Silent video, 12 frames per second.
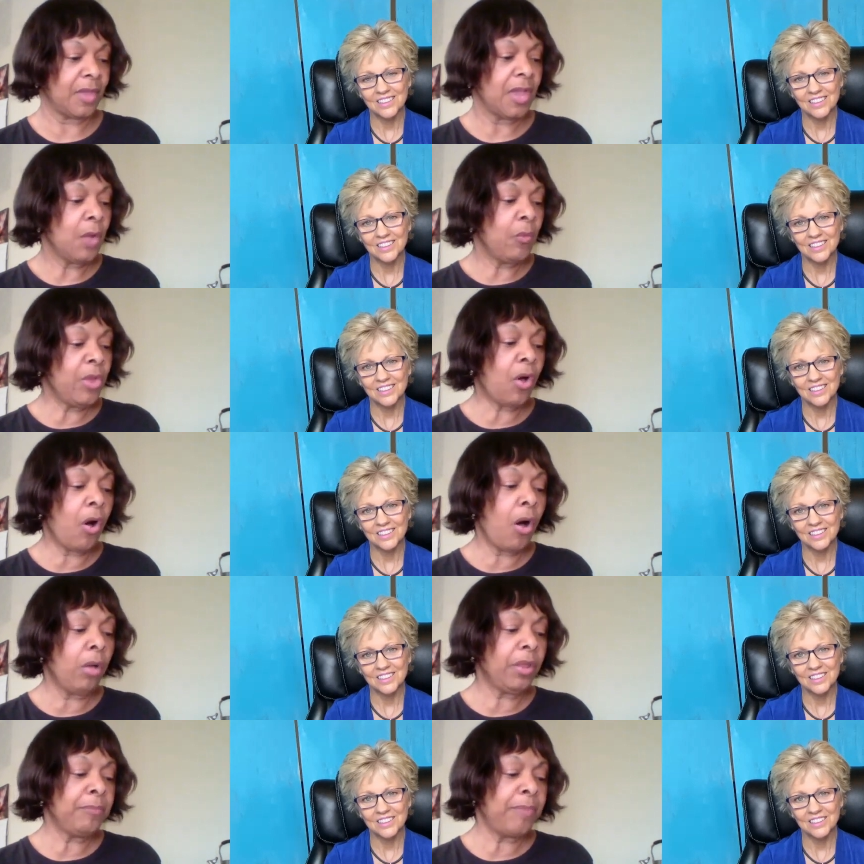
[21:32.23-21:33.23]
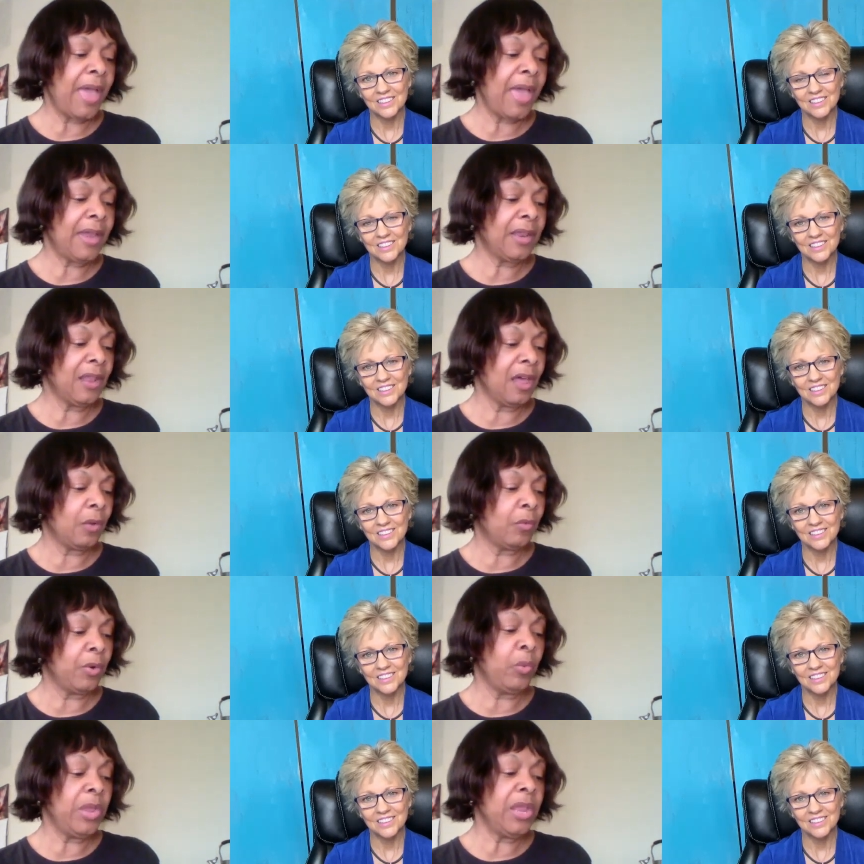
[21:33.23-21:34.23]
Speaker 1: We call it bad luck
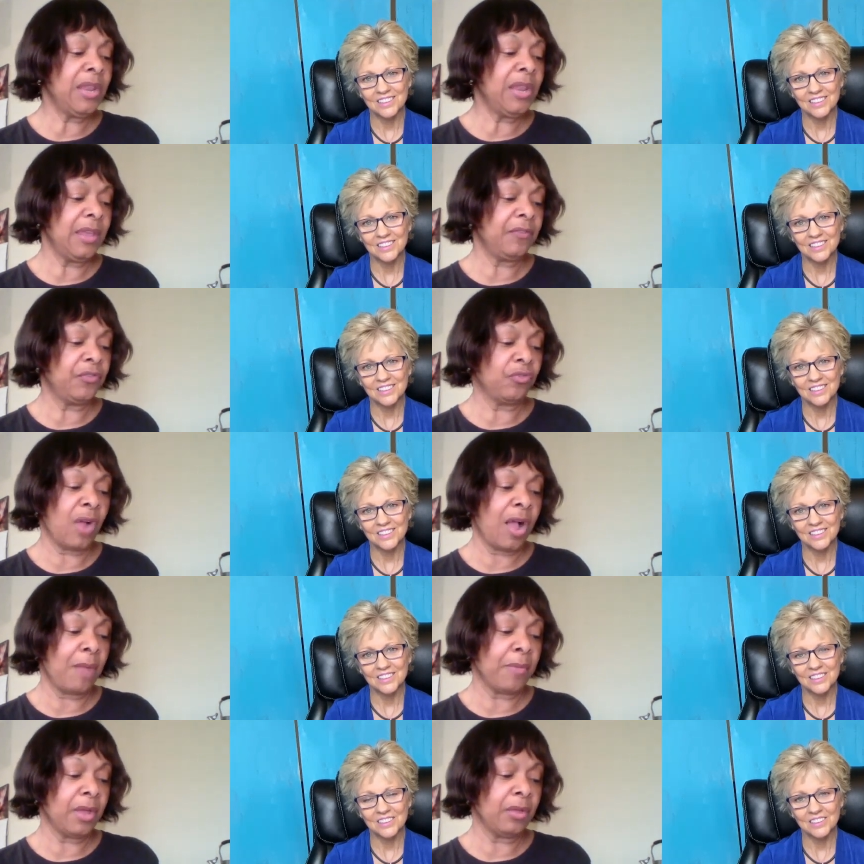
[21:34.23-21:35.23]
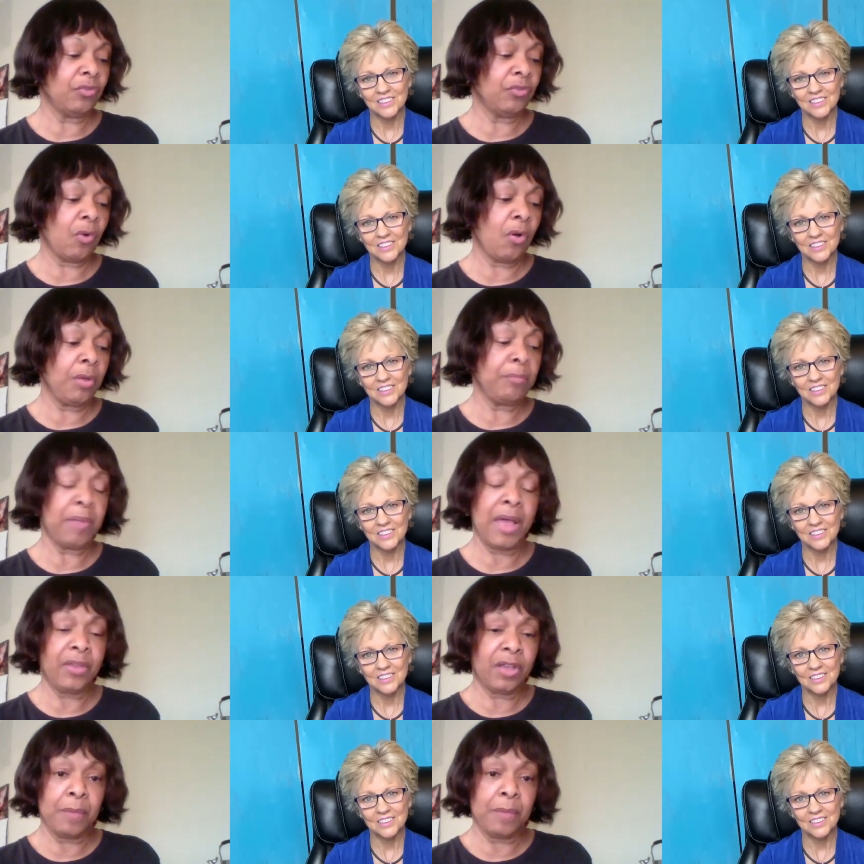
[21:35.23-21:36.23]
when we live drama drawn by
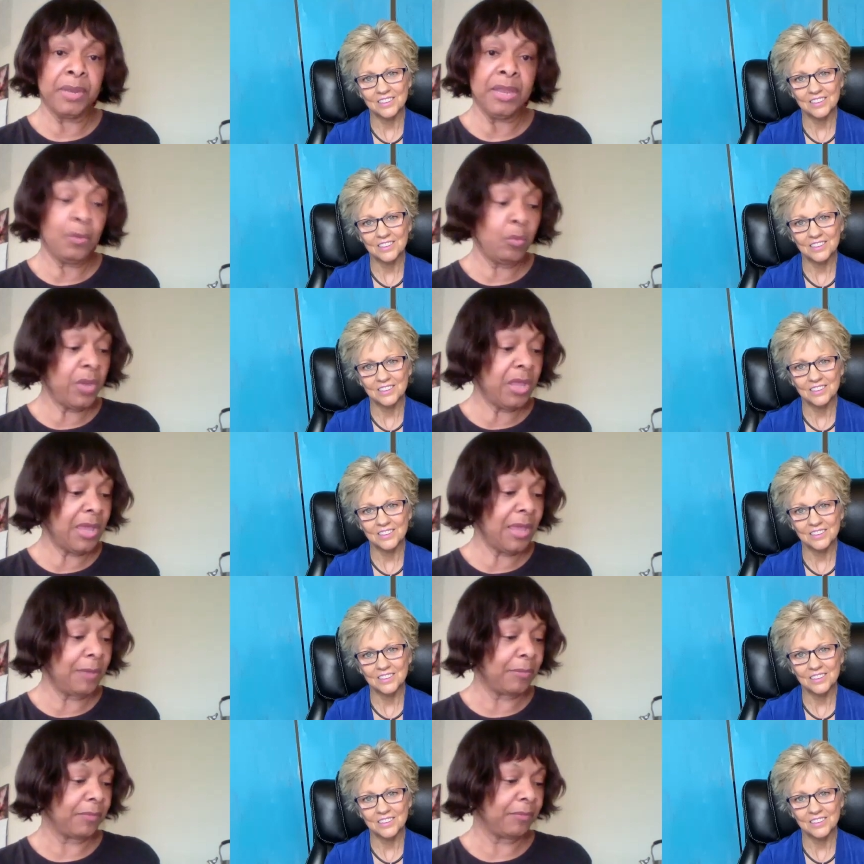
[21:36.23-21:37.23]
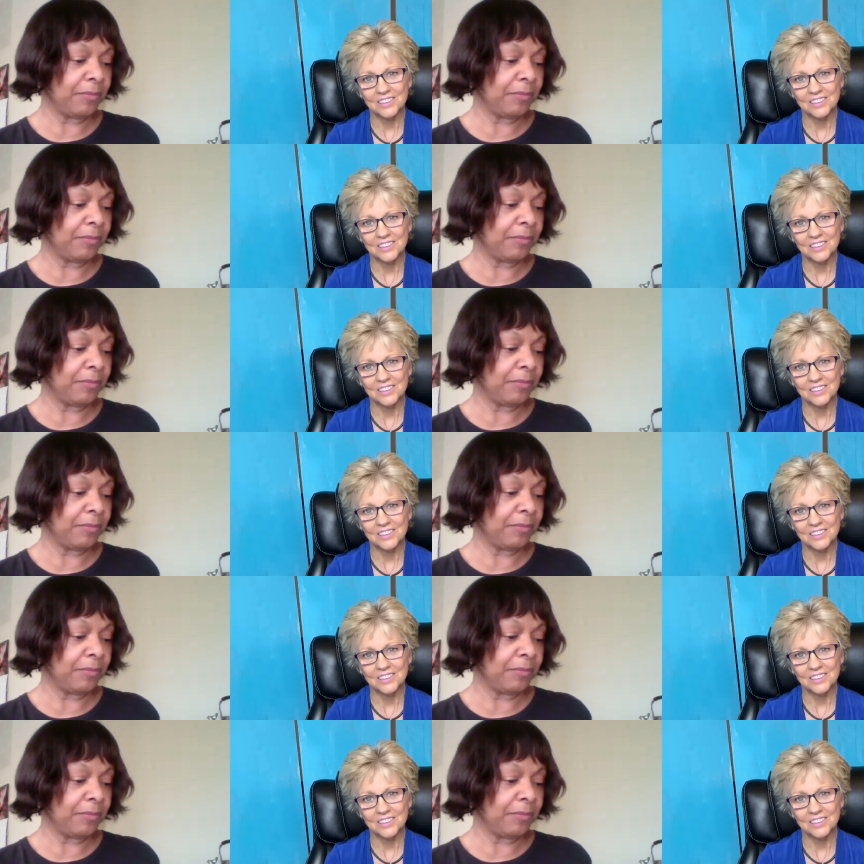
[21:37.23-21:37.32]
the company we keep.